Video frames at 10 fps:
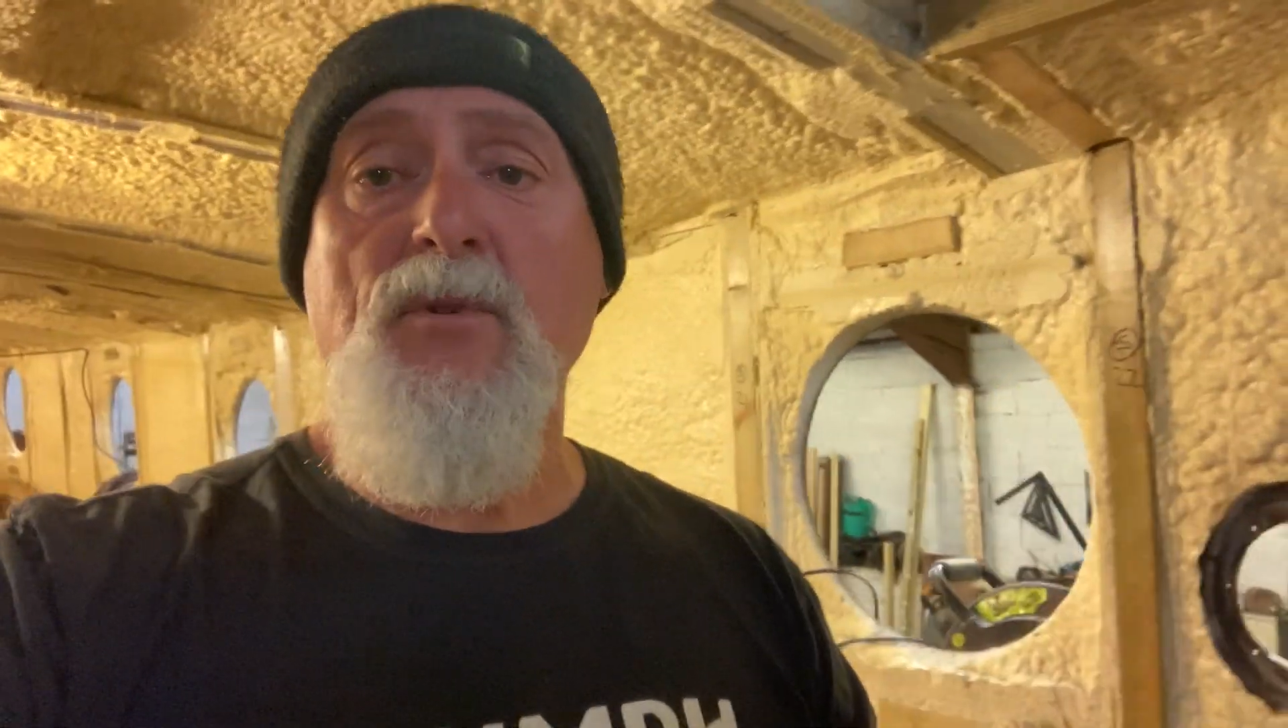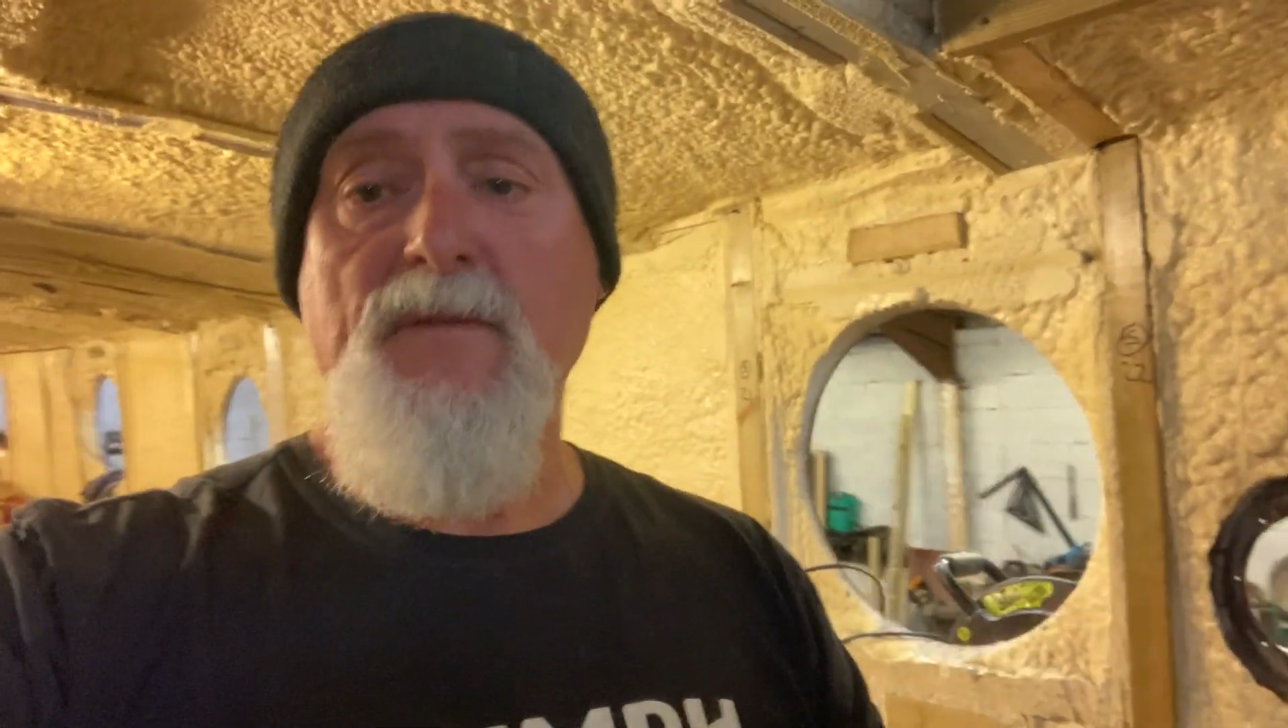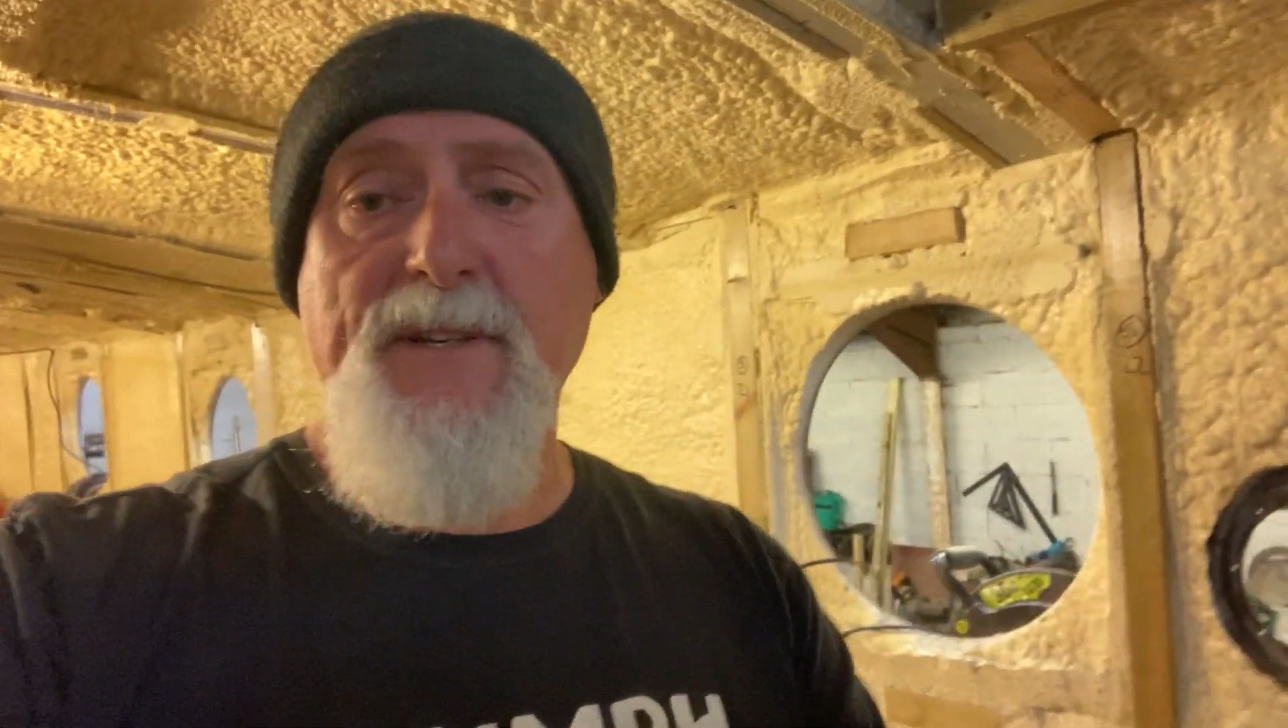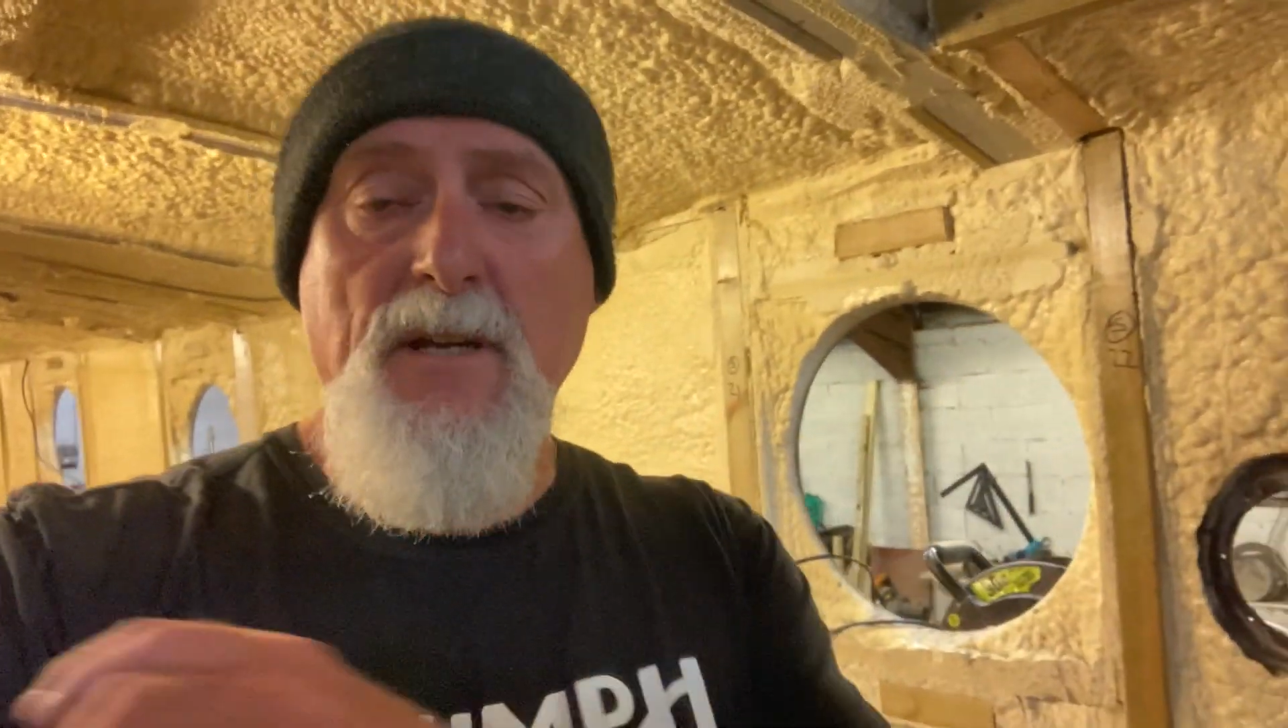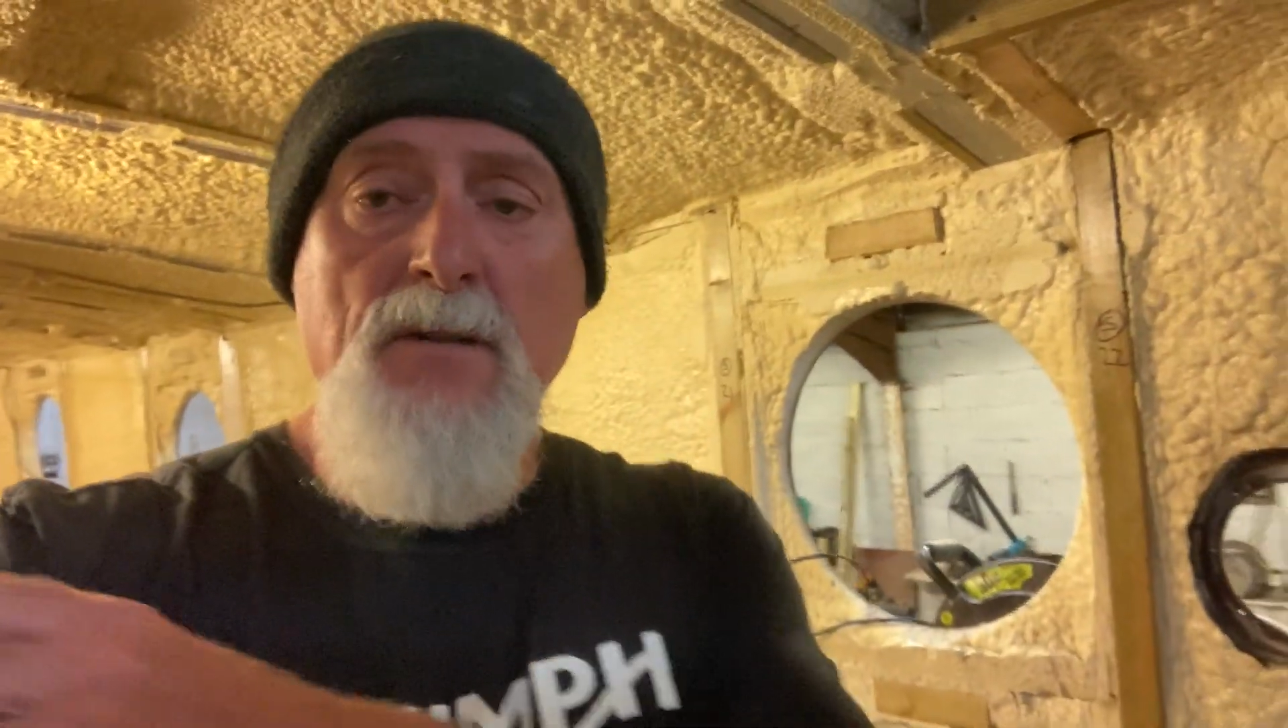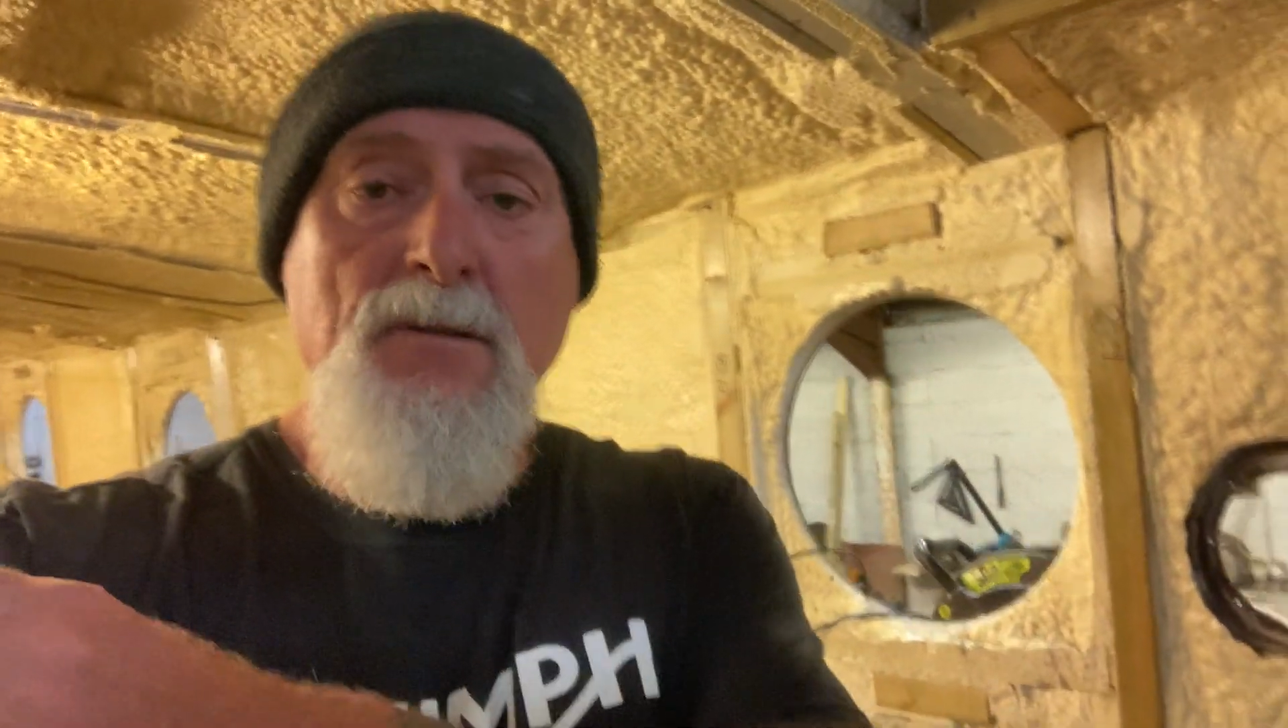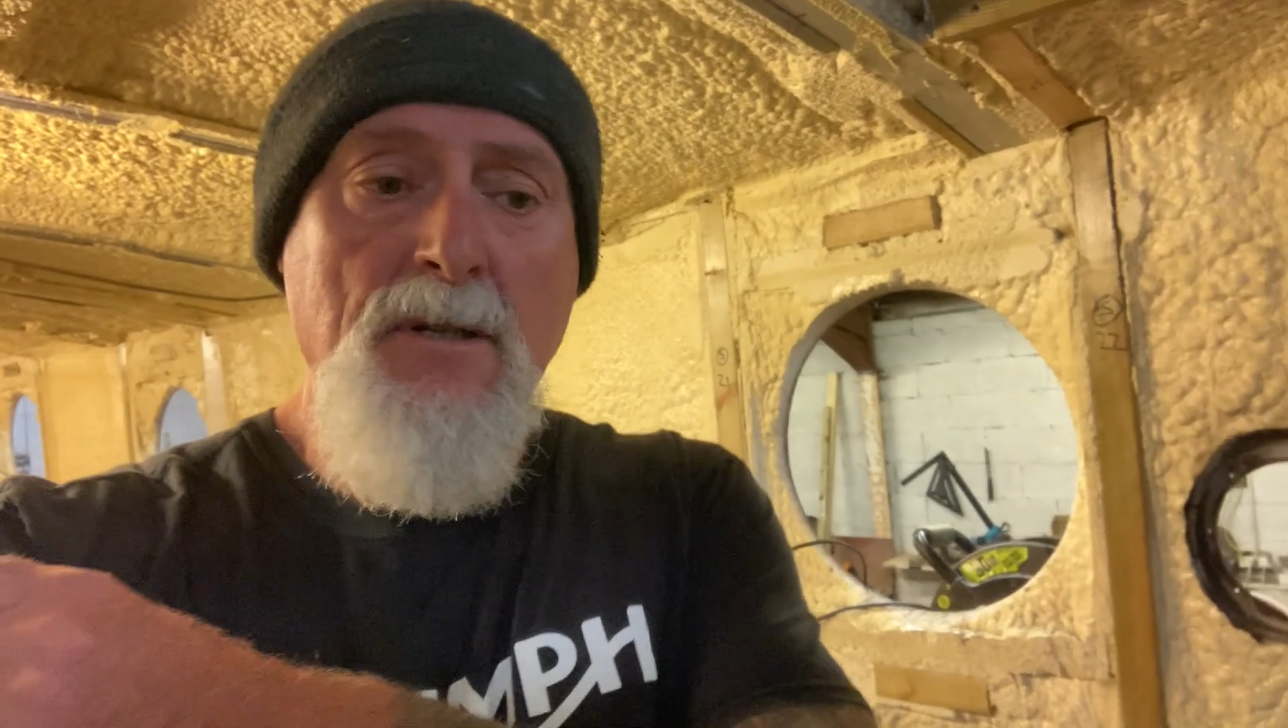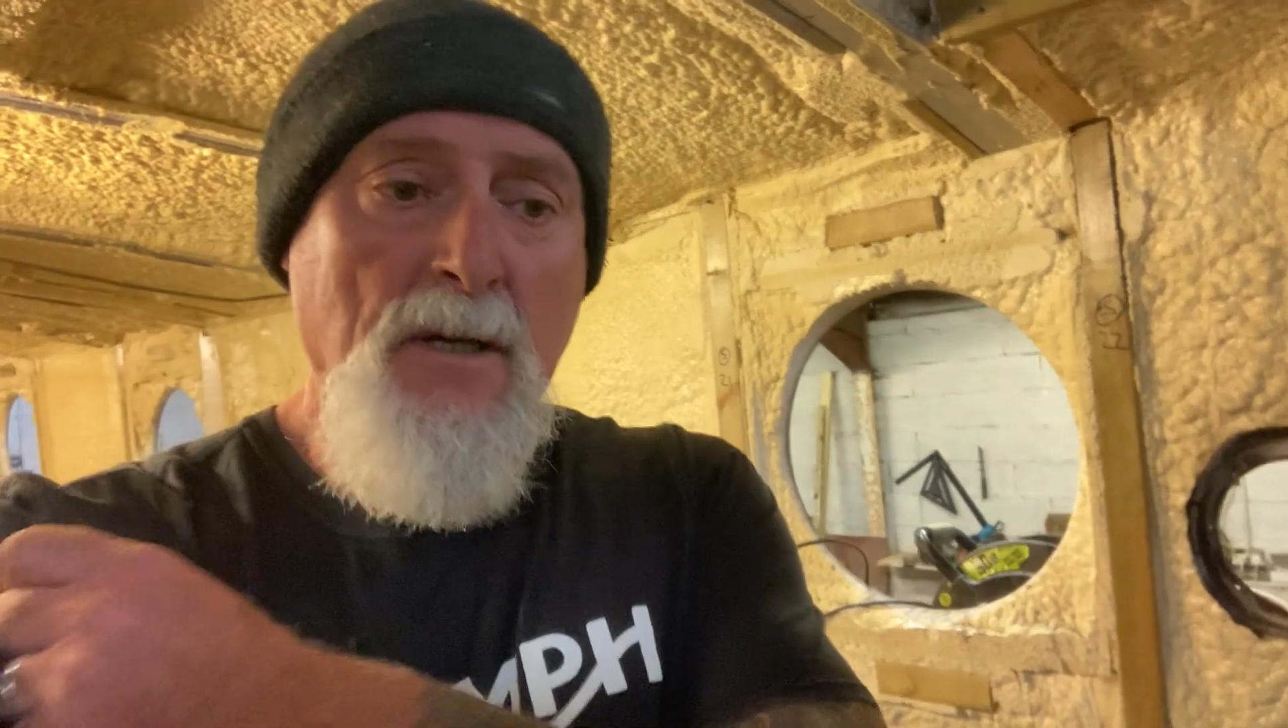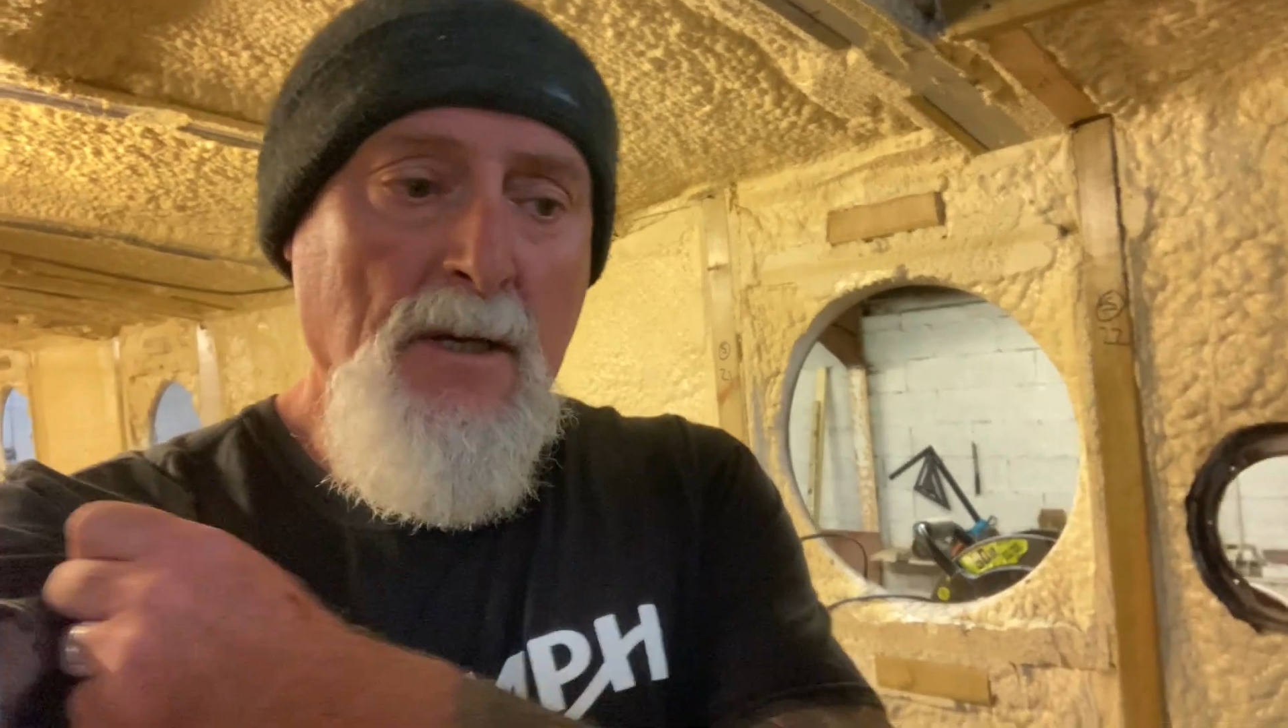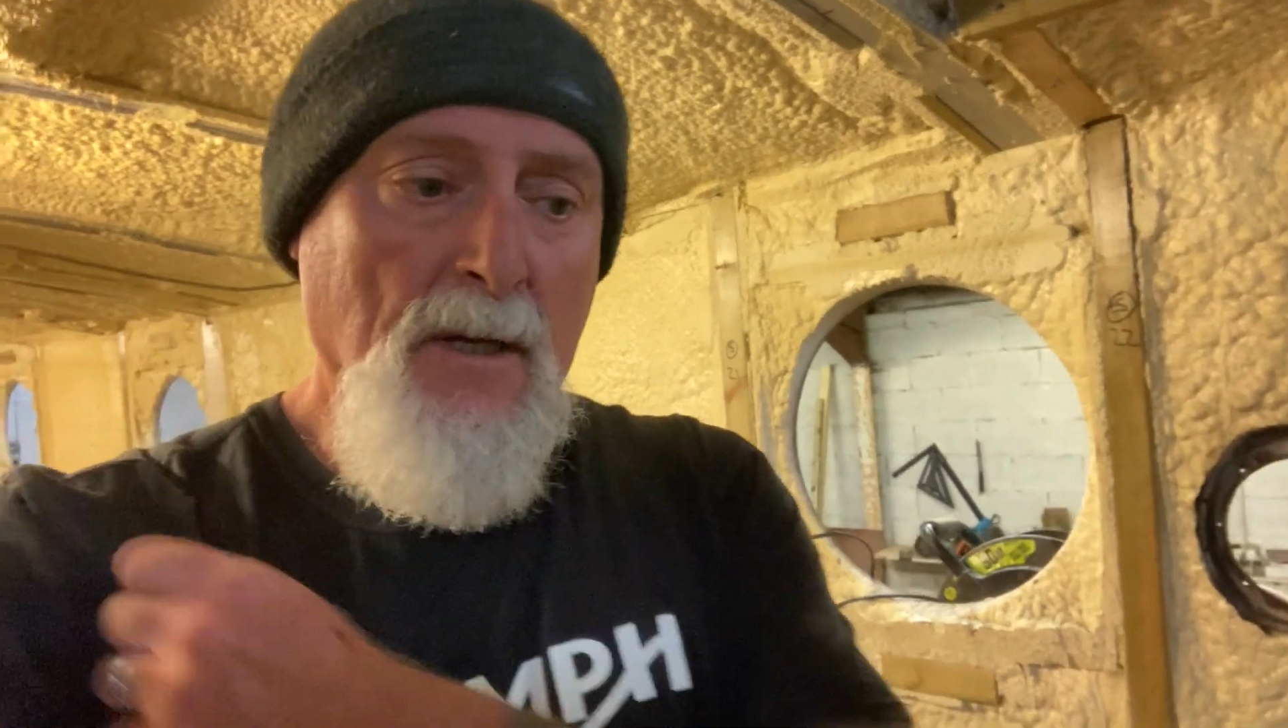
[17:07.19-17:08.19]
more videos,